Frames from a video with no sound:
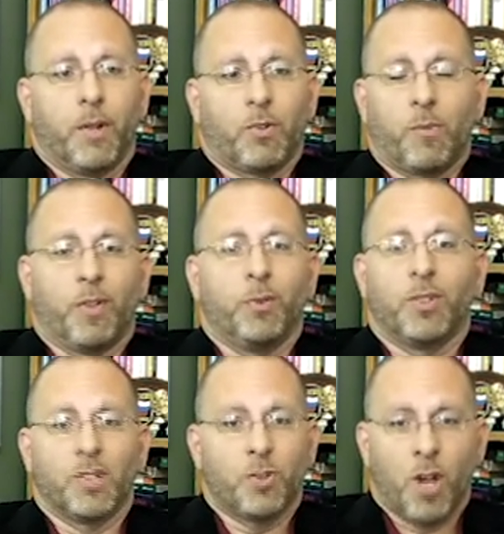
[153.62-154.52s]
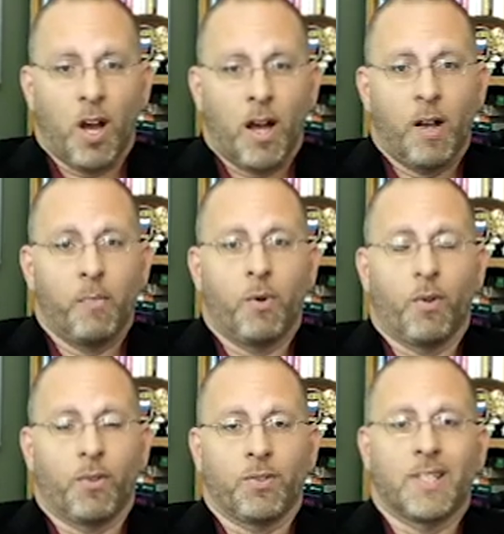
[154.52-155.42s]
someone loses a job,
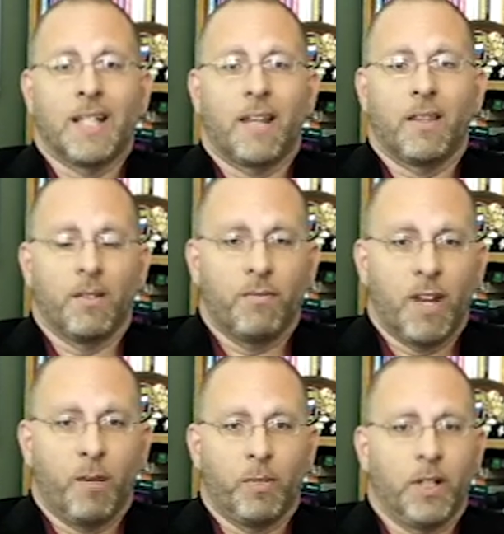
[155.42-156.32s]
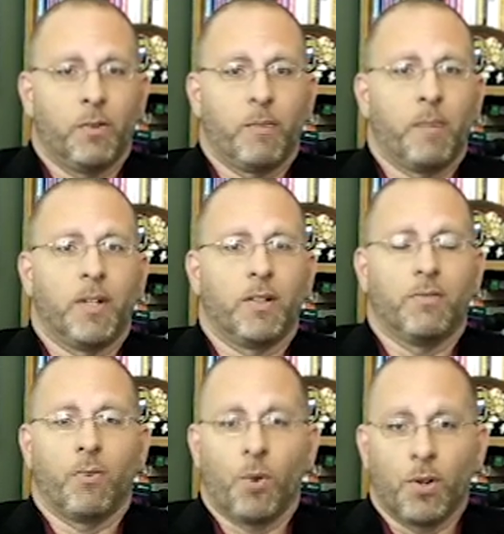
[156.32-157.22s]
or there's a death in the family, or maybe a
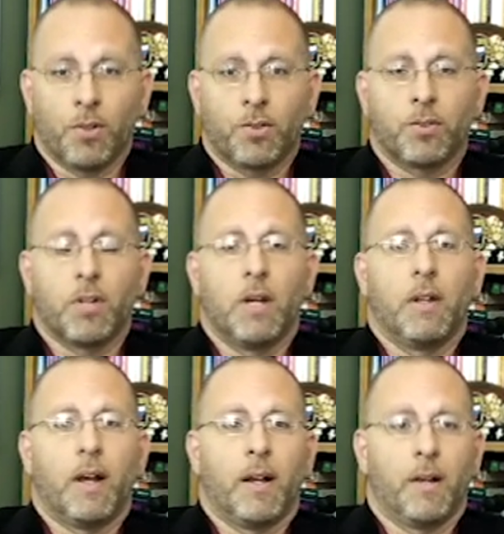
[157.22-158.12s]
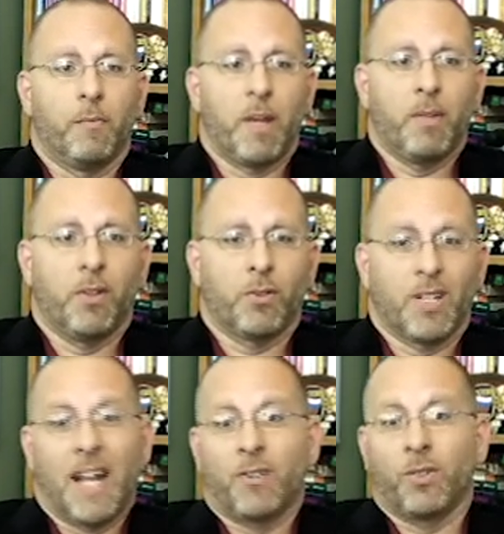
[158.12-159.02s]
divorce, maybe there's a
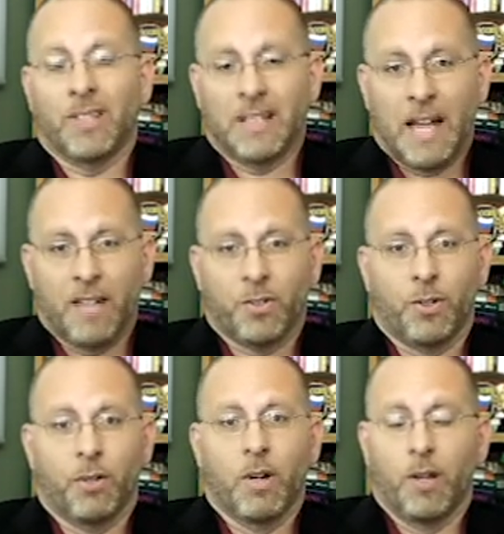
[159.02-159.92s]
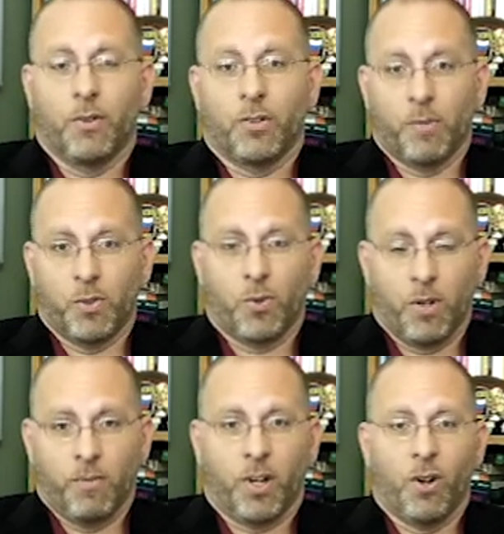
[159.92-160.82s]
natural disaster. There's some sort
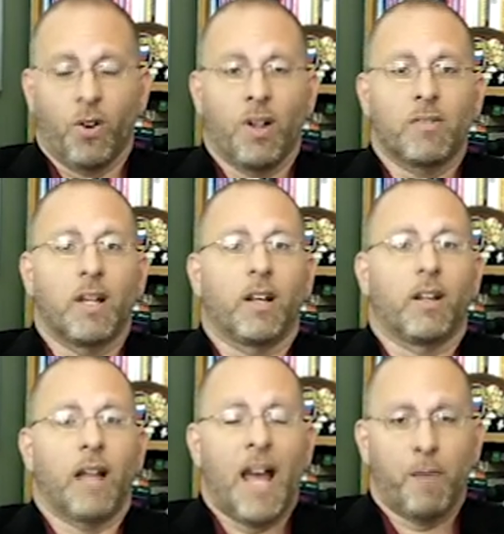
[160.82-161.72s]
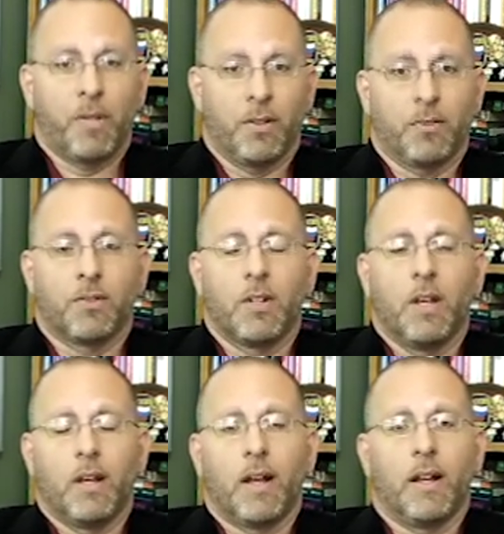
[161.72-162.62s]
of occurrence that happens
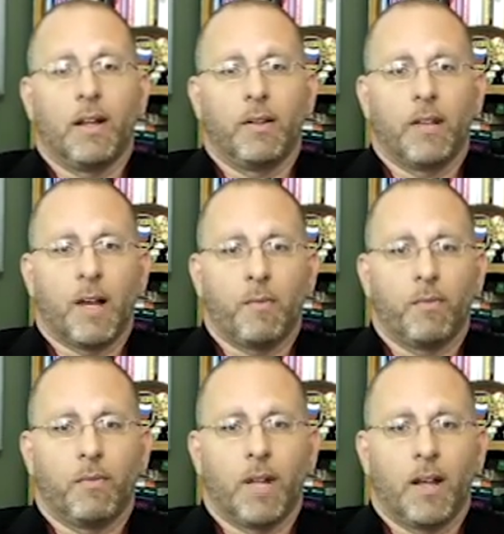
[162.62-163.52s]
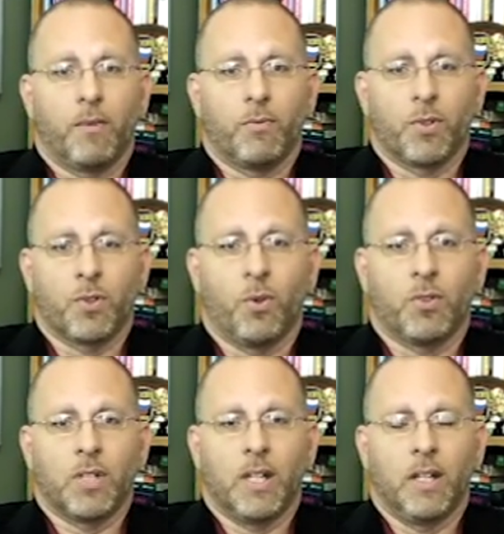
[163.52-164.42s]
that
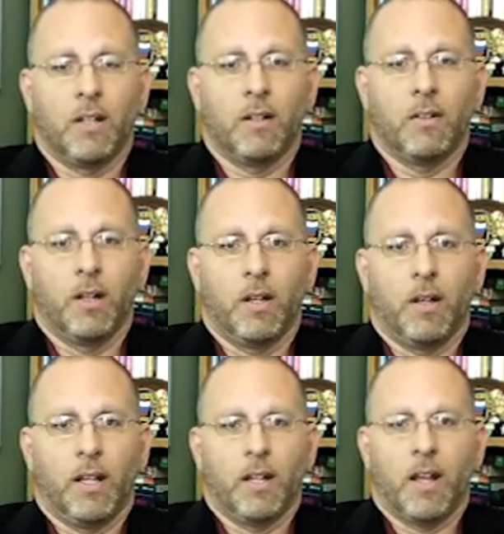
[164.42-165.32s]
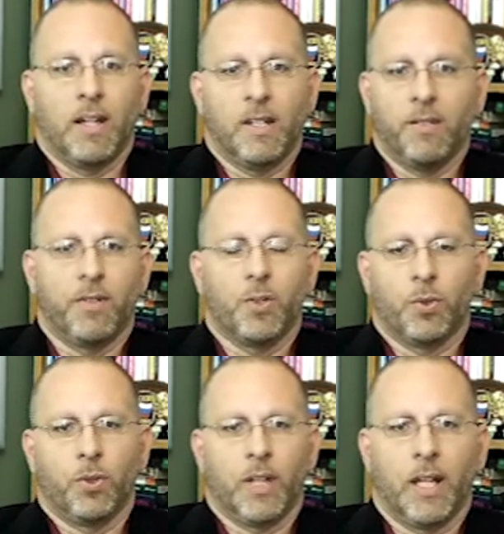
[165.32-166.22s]
results in an
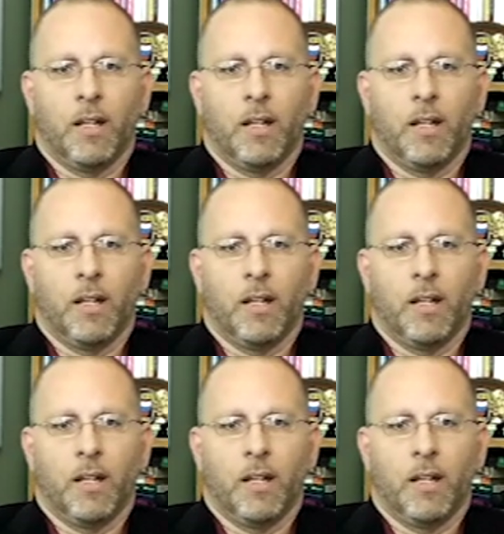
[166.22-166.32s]
individual